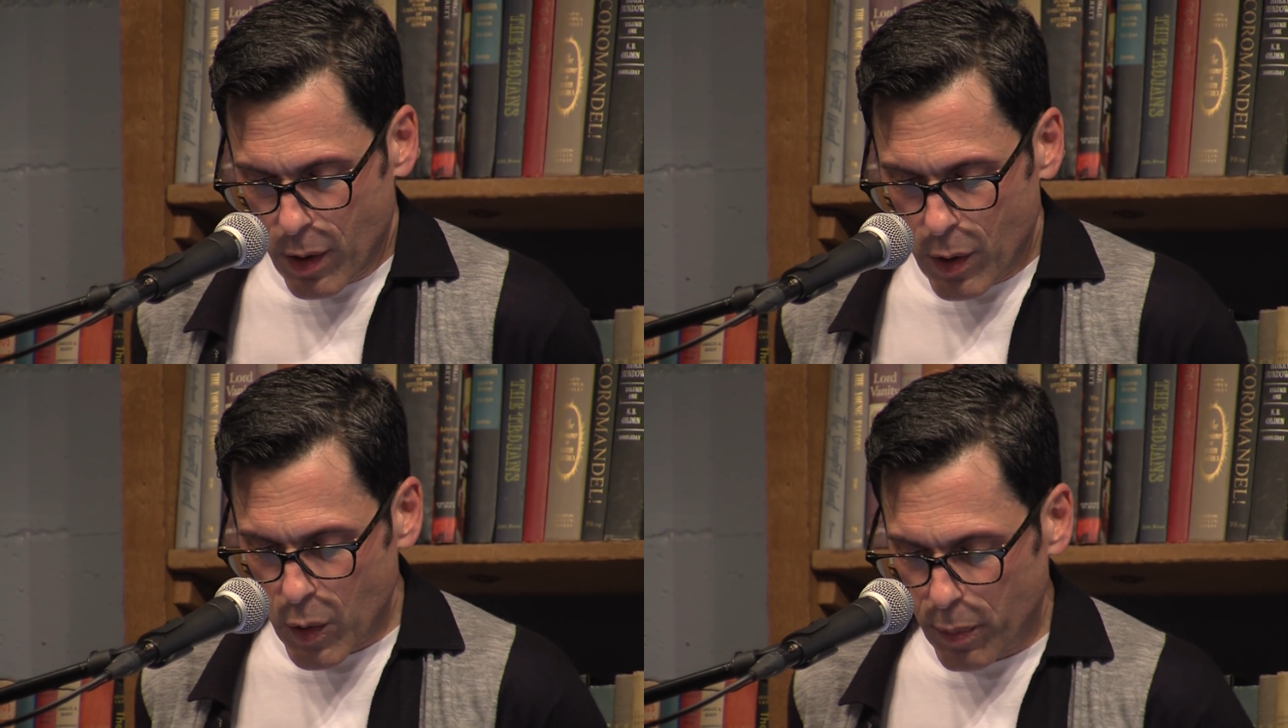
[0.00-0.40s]

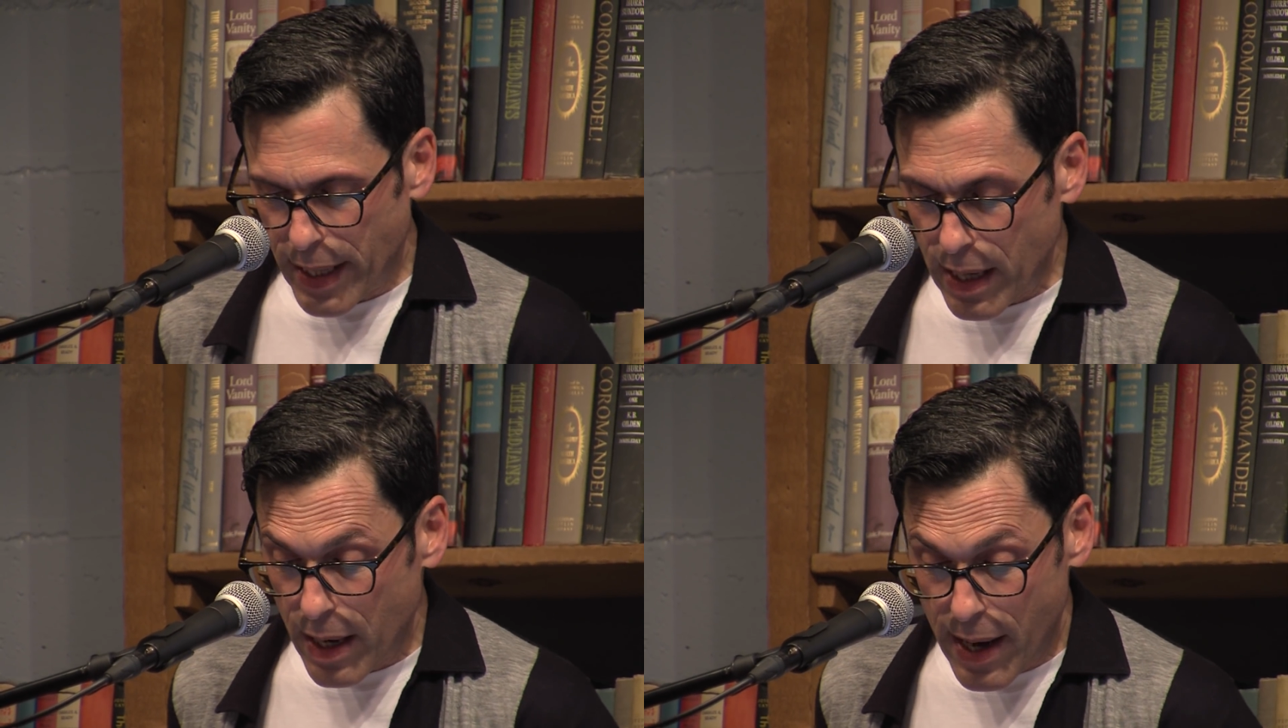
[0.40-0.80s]
who
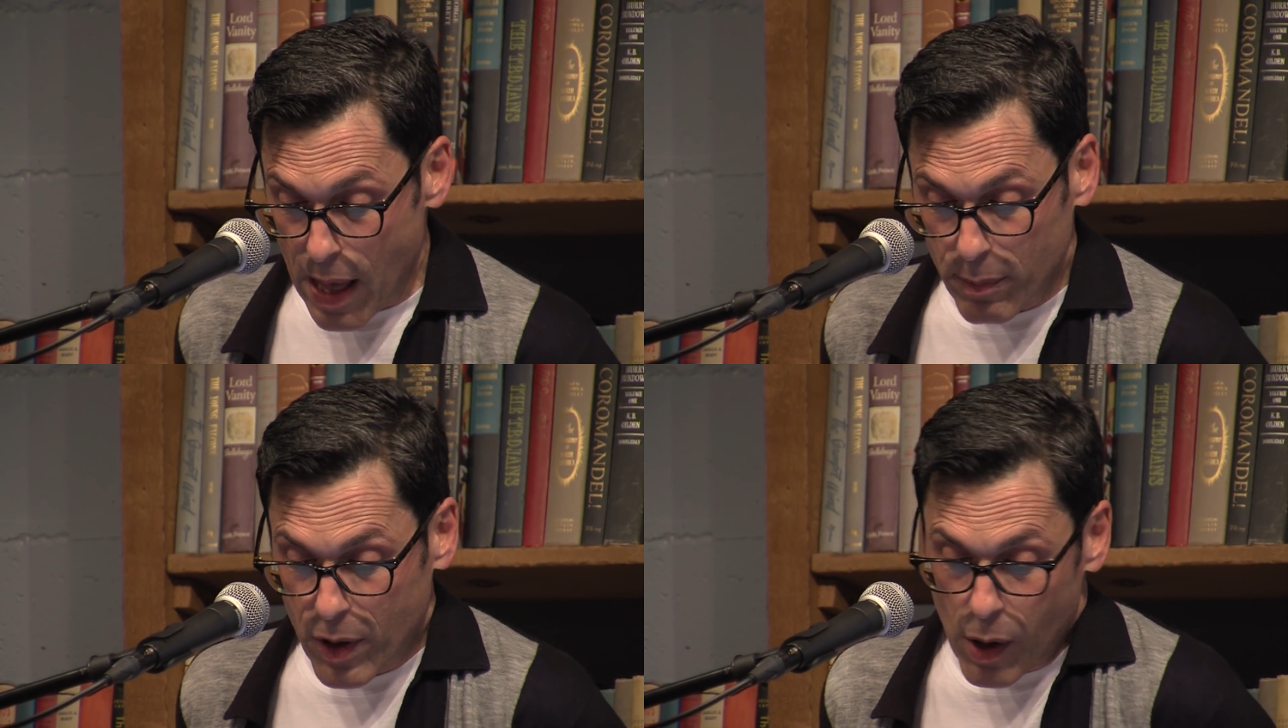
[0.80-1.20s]
played on an
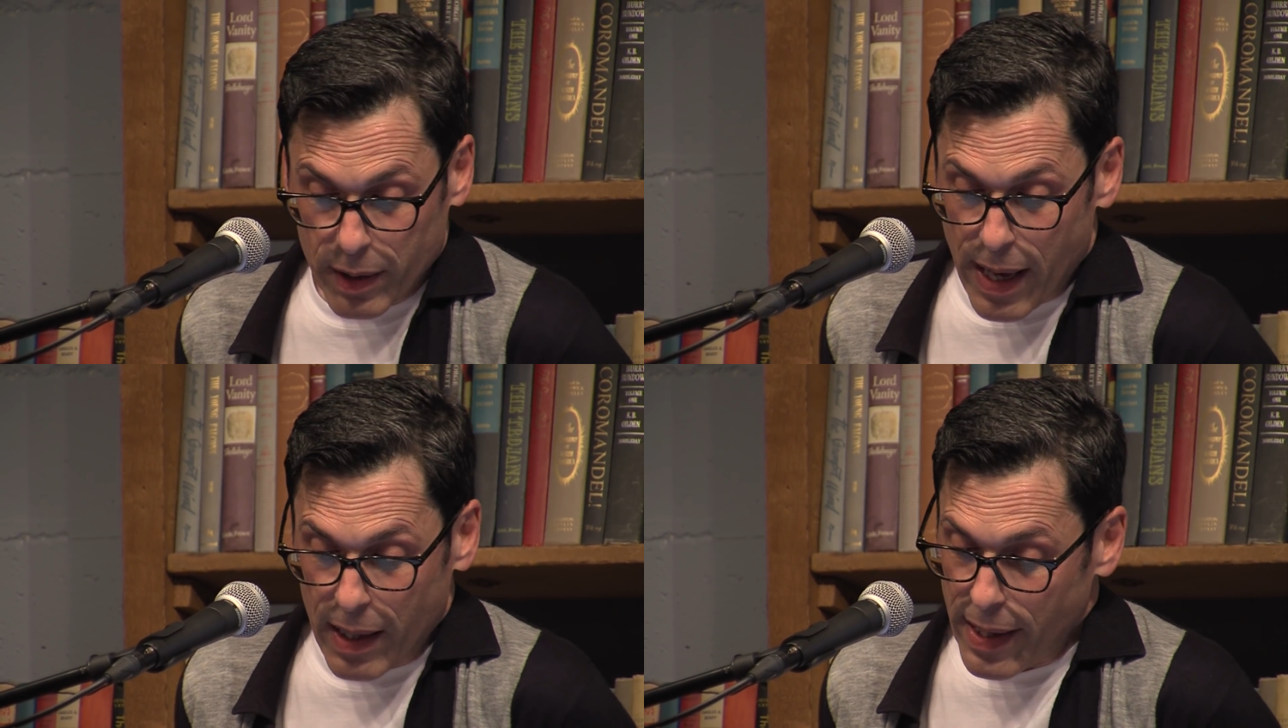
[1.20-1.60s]
album
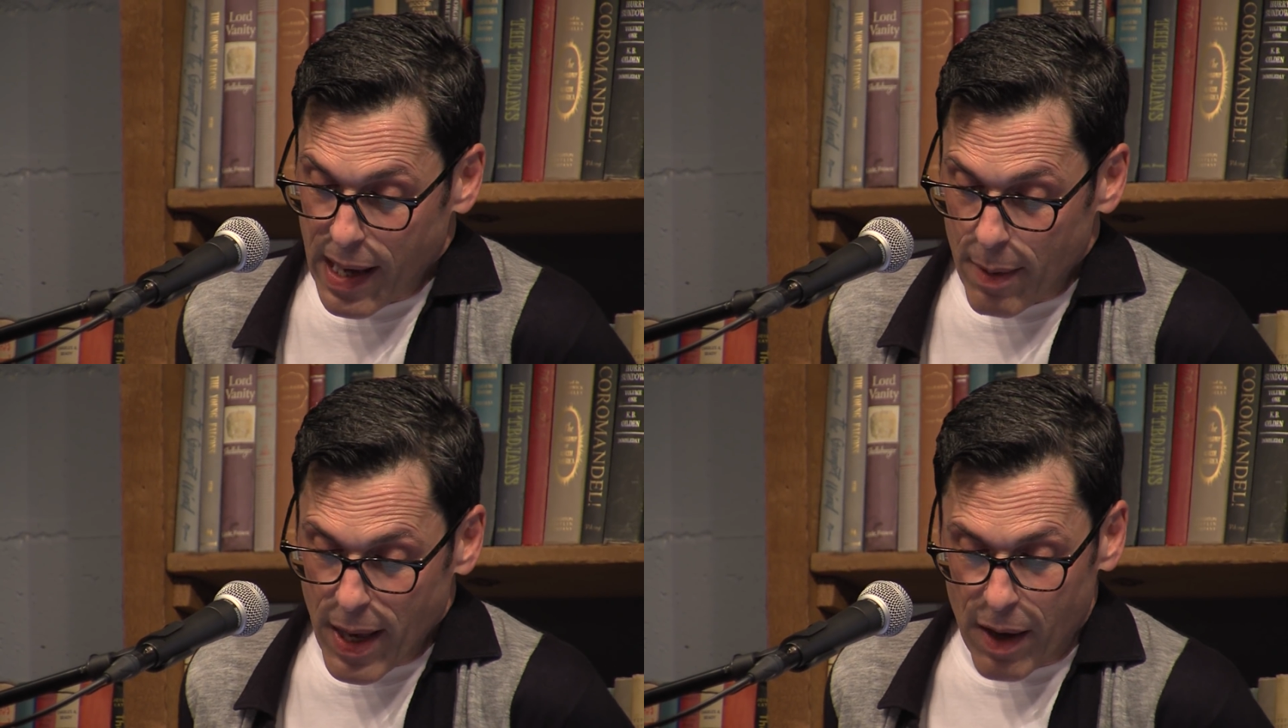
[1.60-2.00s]
called
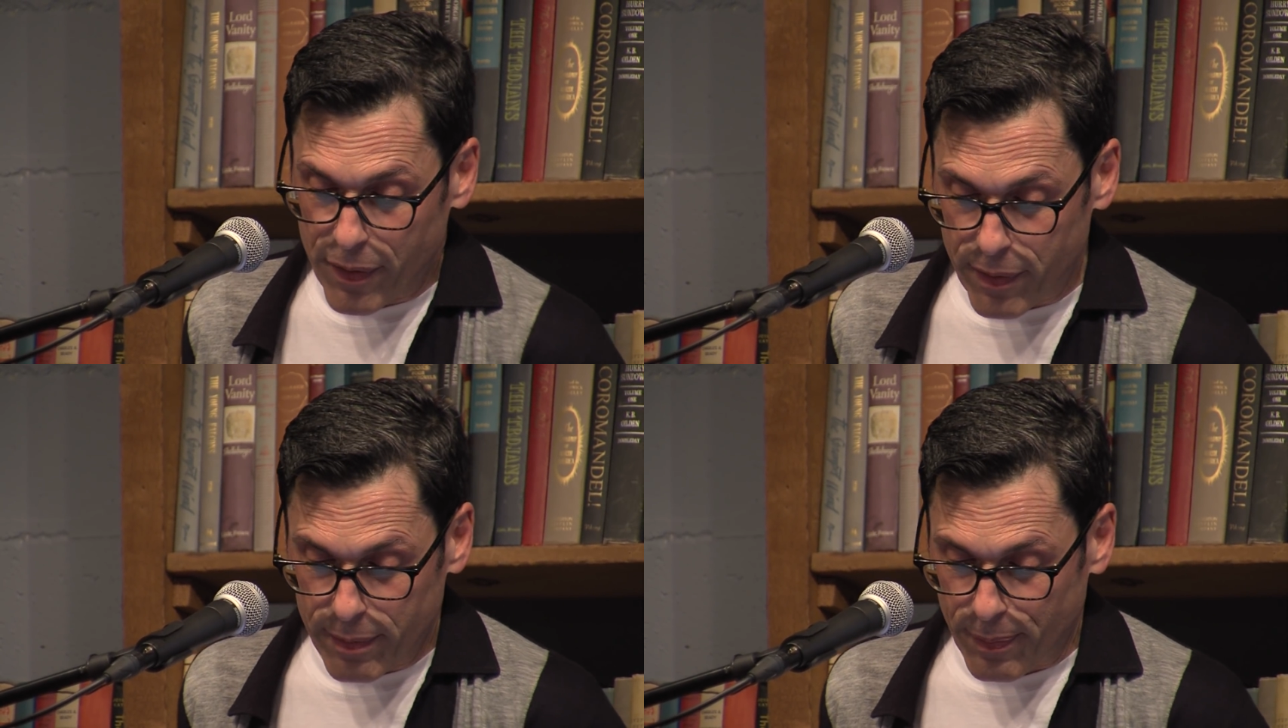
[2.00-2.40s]

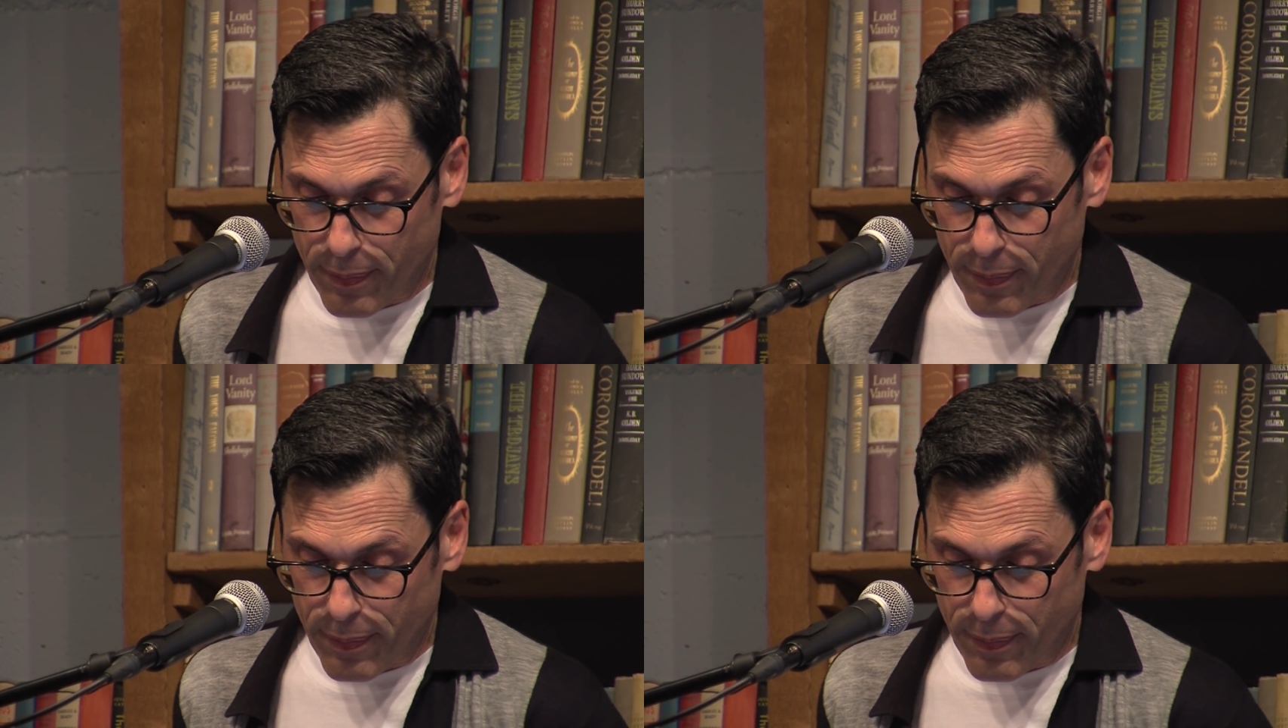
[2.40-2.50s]
L.A.M.F.